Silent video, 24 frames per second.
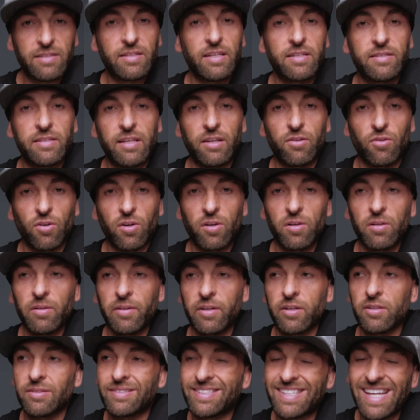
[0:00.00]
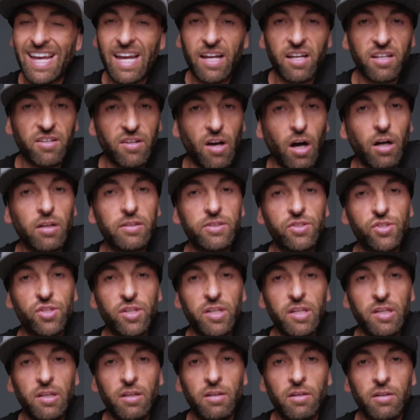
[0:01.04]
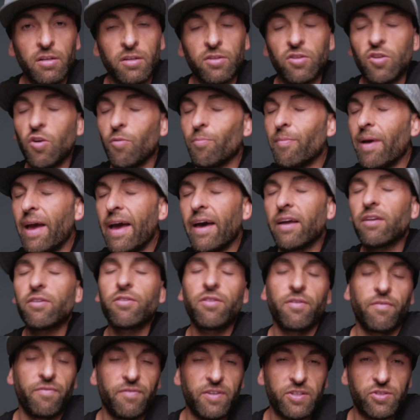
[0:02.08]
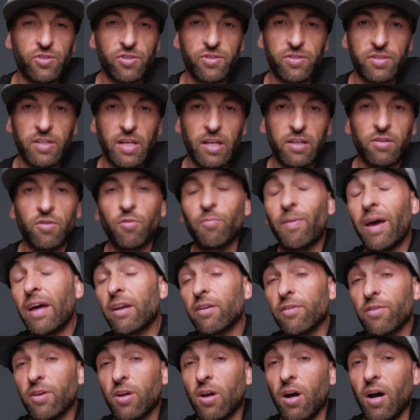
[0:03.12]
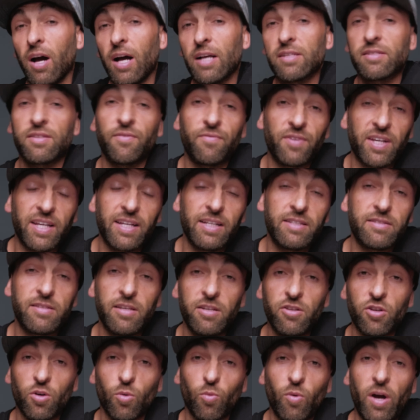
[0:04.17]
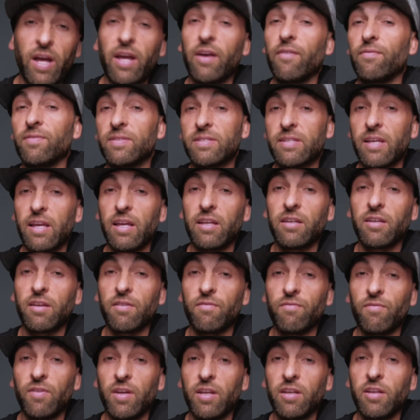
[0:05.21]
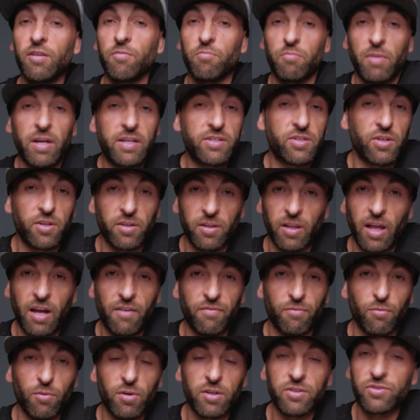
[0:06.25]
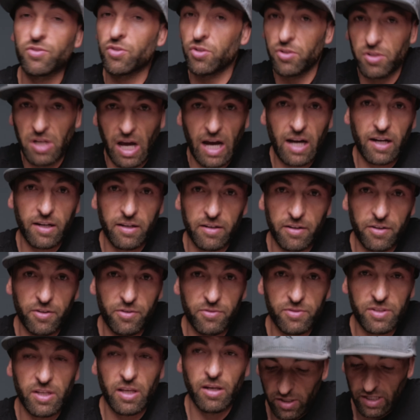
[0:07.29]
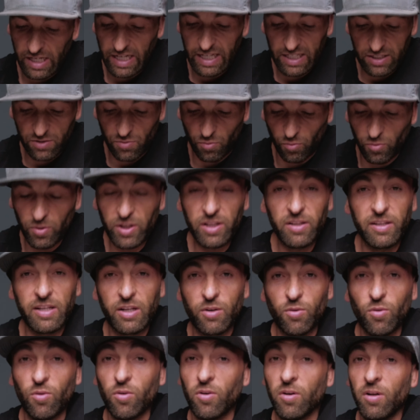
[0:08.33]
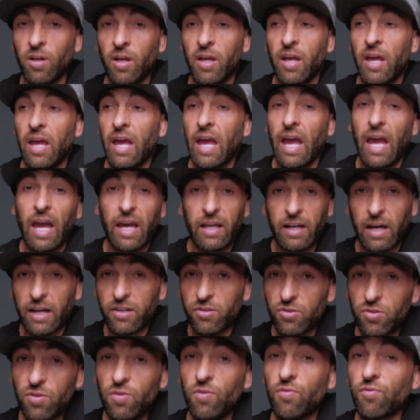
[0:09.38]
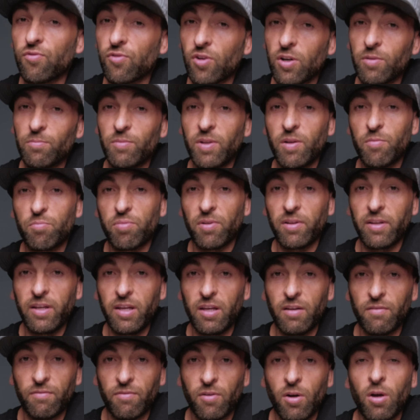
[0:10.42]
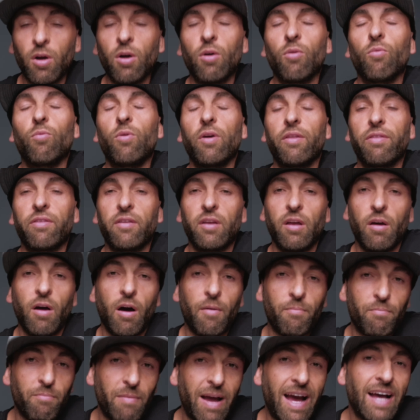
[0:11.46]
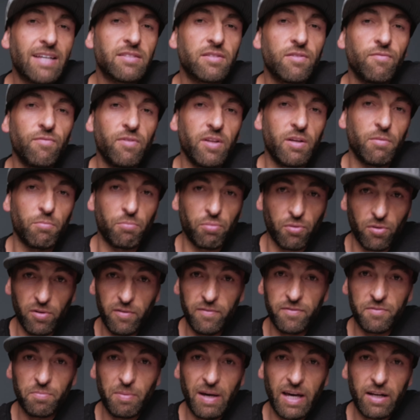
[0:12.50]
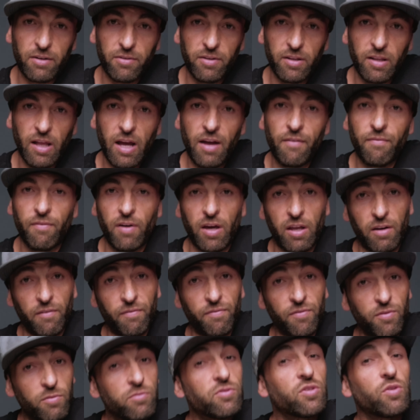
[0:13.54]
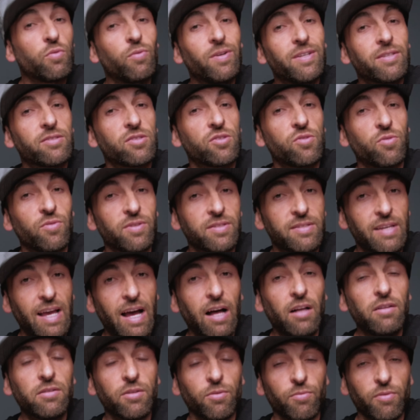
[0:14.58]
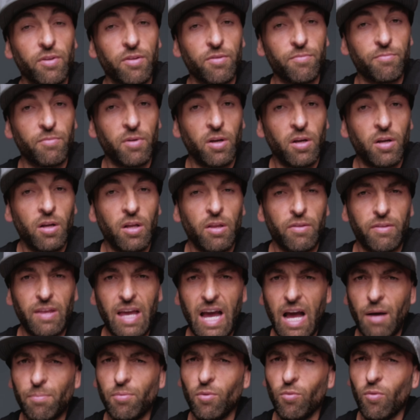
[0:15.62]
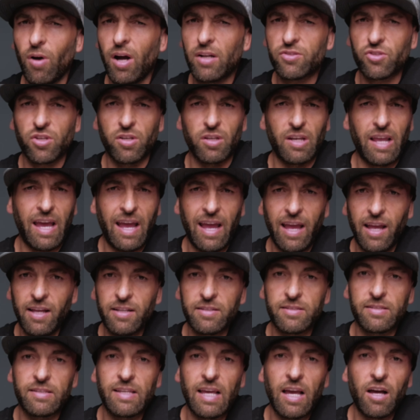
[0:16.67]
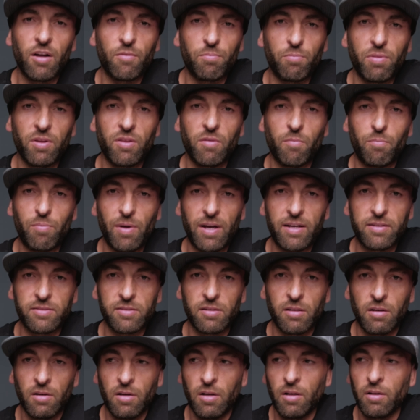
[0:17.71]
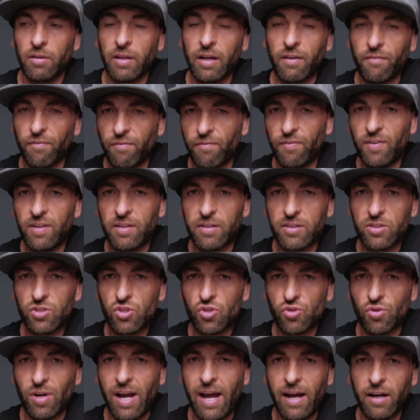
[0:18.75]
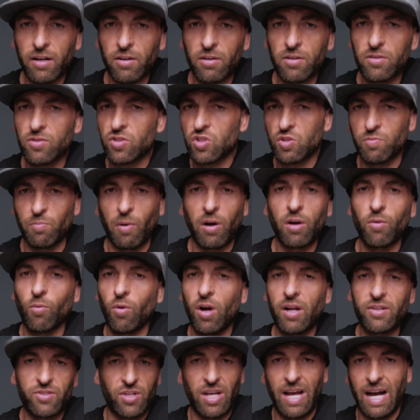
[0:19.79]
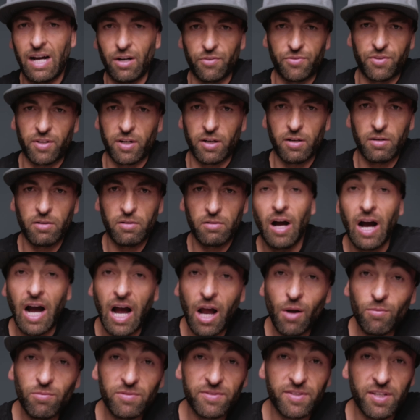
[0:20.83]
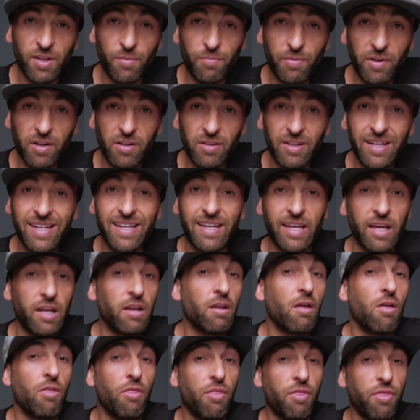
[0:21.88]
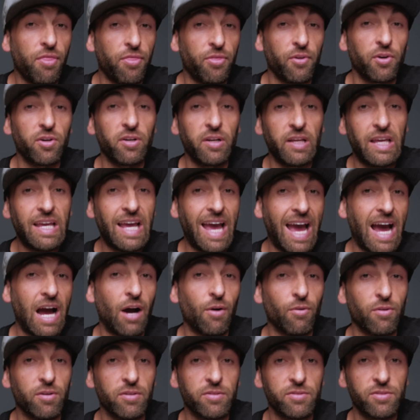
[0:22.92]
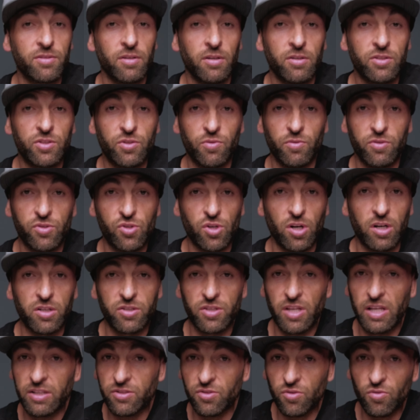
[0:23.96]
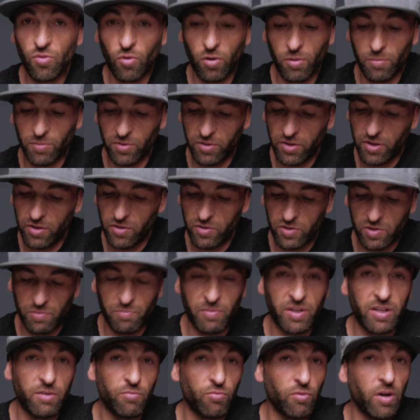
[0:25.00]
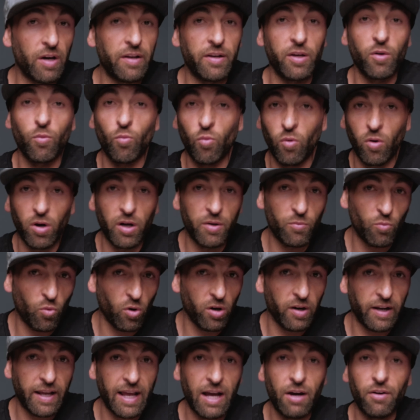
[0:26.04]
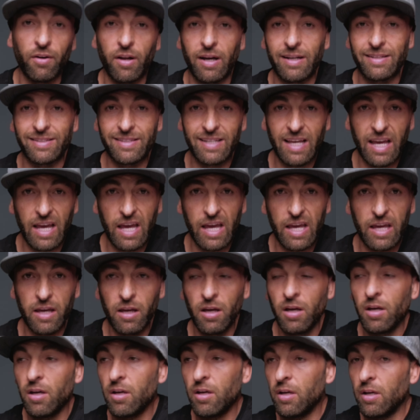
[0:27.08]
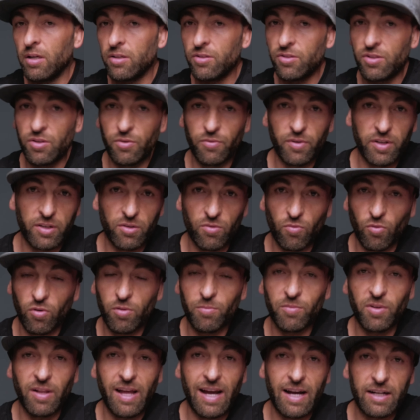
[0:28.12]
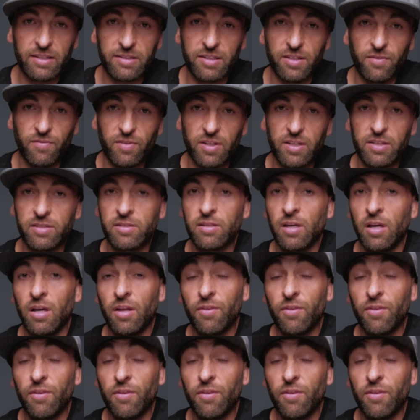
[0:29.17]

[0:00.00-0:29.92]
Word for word: I said earlier, technology, no matter the feature set, no matter the cost, if it gets in your way, if it's inconvenient, makes your life worse, you're not going to use it. It's really cool, and I do firmly believe with a massively improved battery life and a few tweaks to its algorithm, the Apple Watch could hands down be the best like fitness tracker or smartwatch out there. I will typically get thirty hours to a charge. That's normal use, me running one workout a day, doing normal activities.